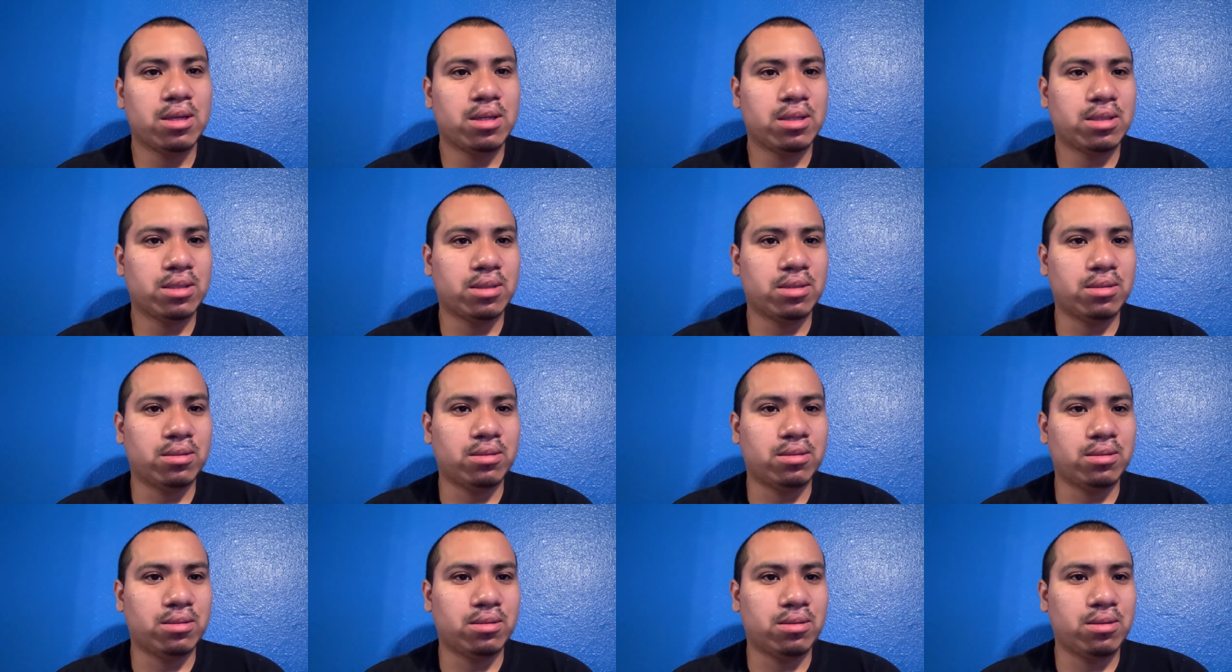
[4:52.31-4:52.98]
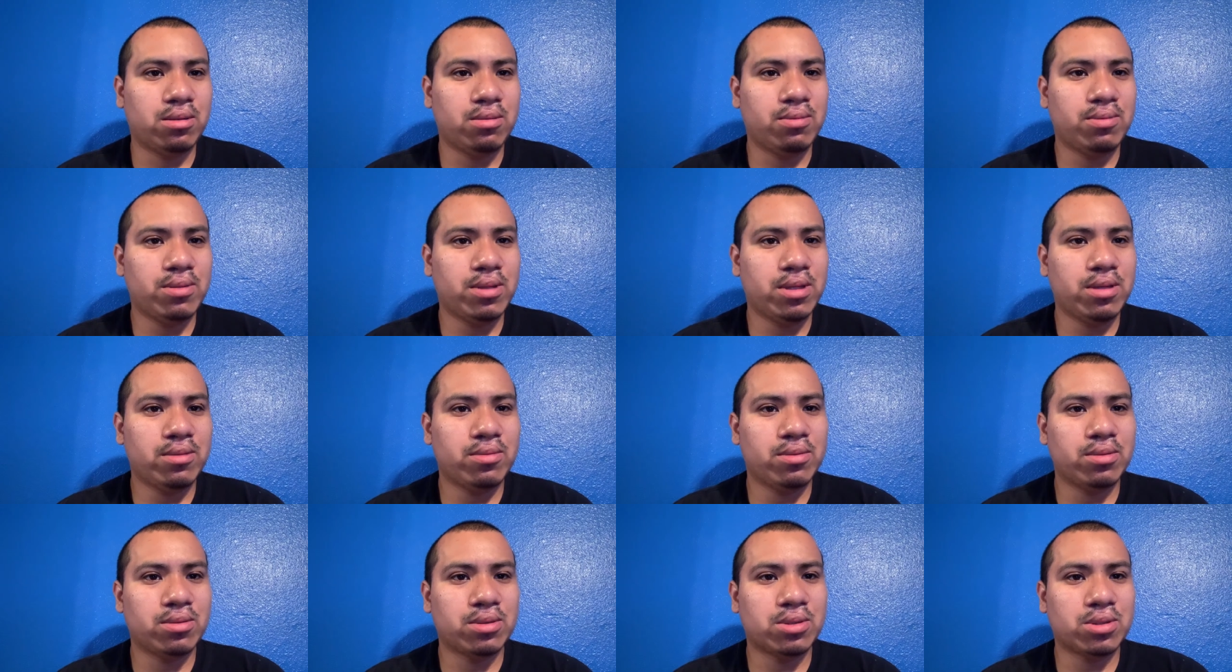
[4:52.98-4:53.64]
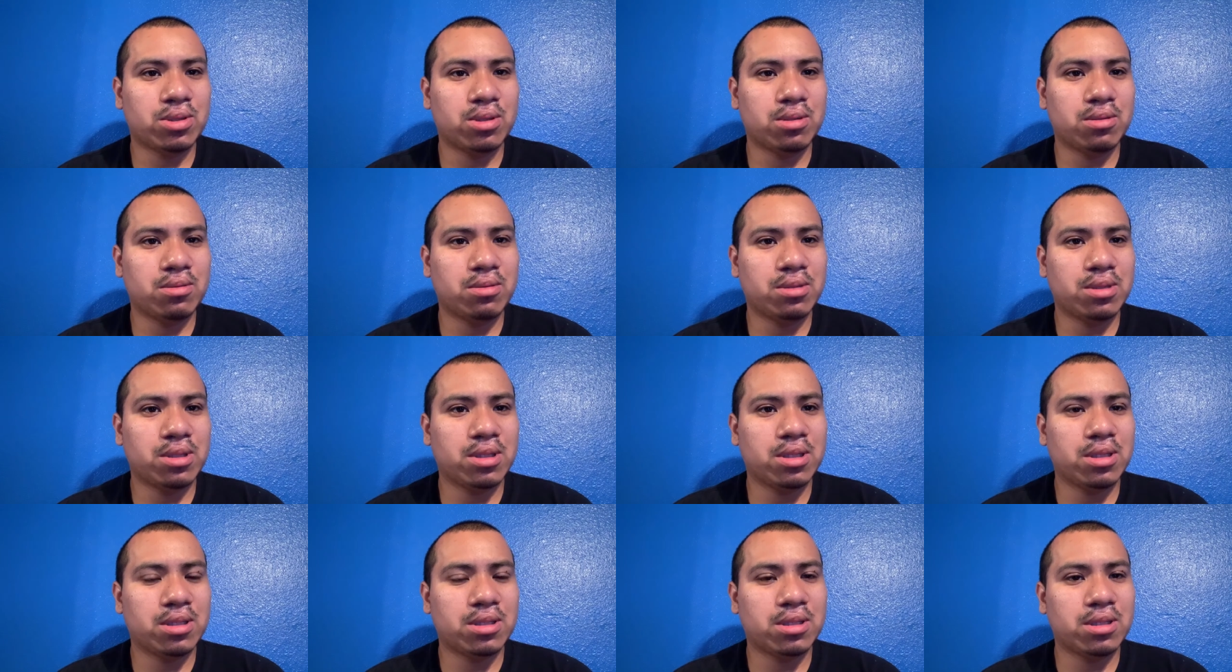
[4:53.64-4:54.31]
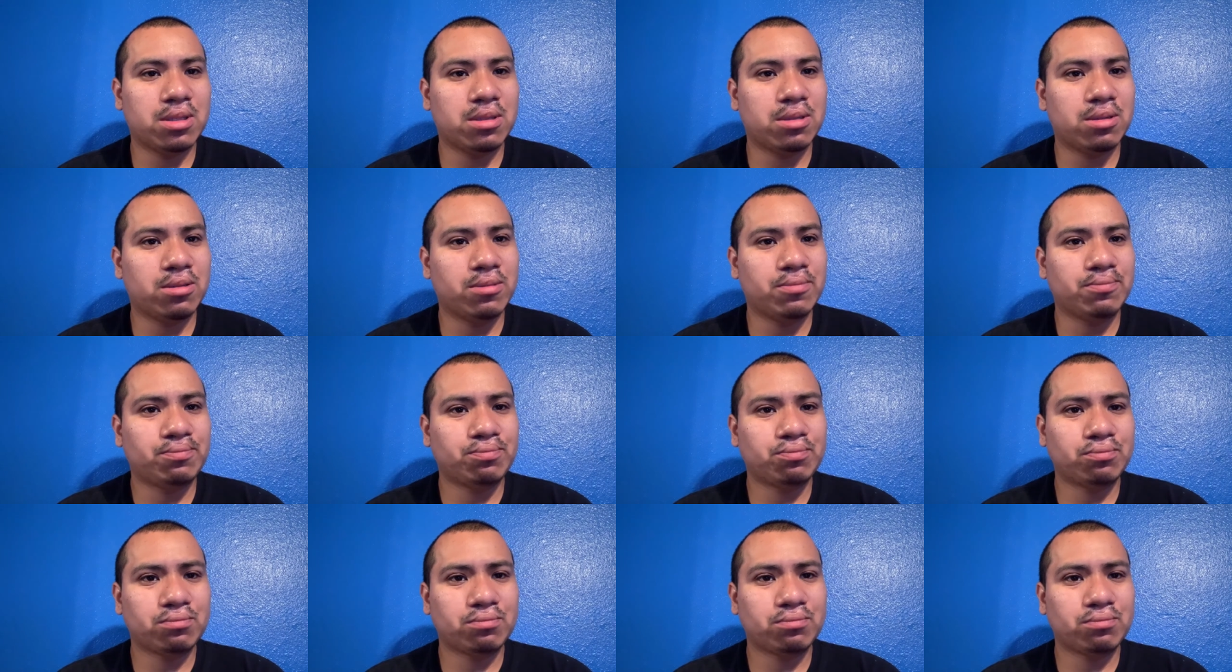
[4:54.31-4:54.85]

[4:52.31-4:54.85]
So hopefully if you're struggling with this, you know,